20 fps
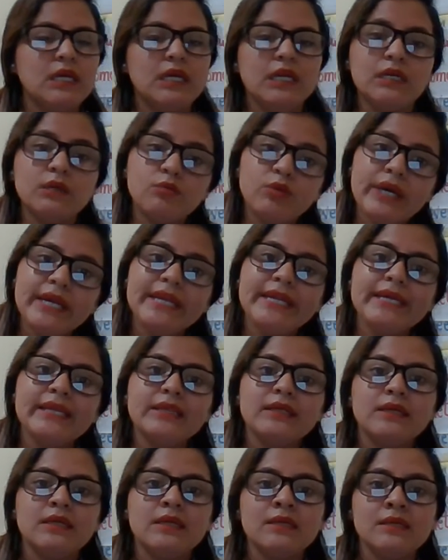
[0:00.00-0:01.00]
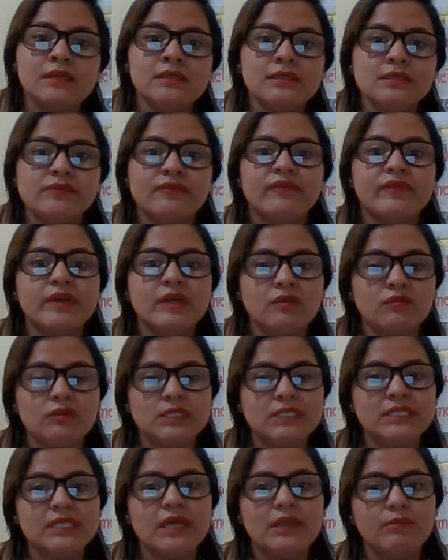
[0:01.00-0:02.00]
And writing is
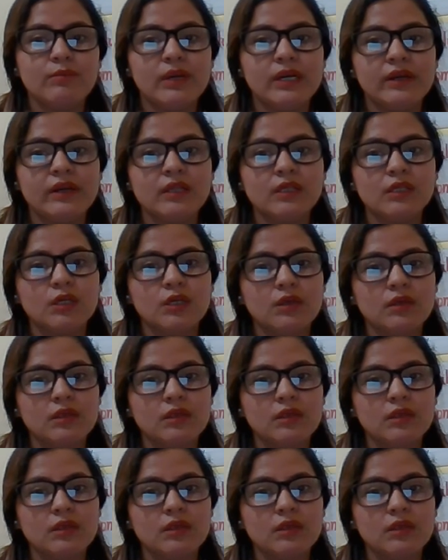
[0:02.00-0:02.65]
frequency adverb